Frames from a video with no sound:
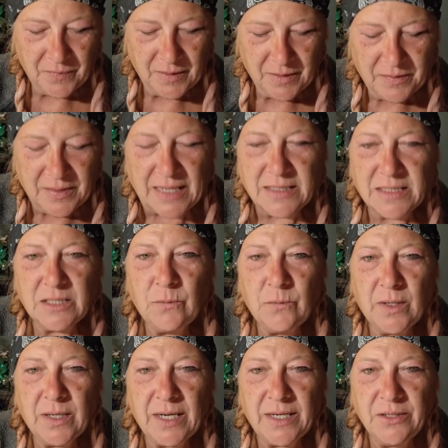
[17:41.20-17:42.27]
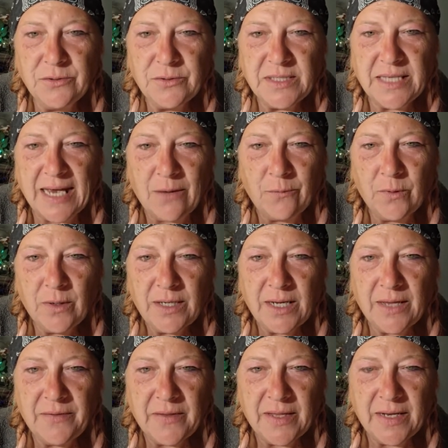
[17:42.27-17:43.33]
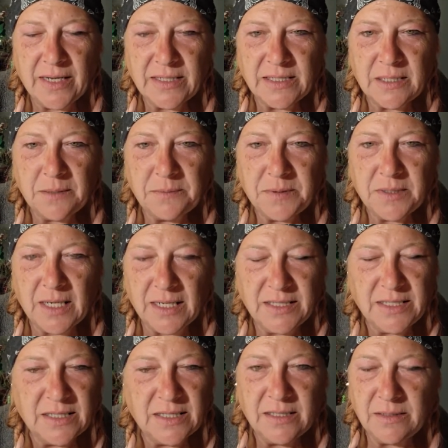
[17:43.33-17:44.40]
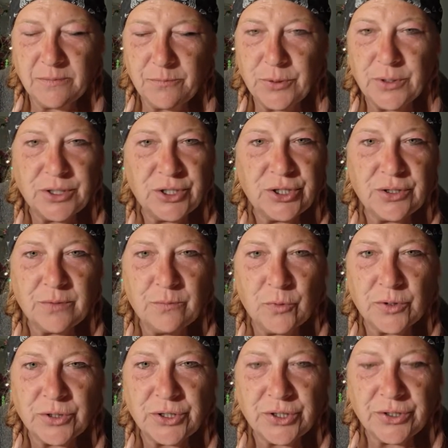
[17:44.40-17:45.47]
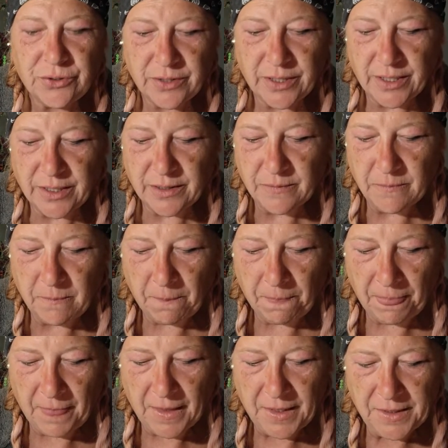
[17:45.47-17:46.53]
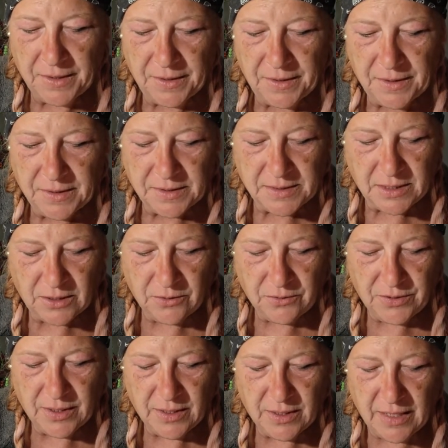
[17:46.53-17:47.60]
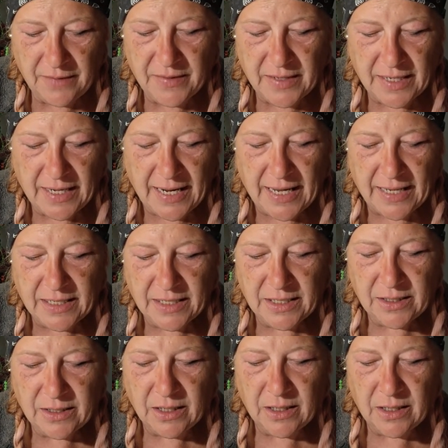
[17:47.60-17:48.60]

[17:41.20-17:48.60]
That's the one. I used that one, and then I didn't put more sugar in it. So, and then I added,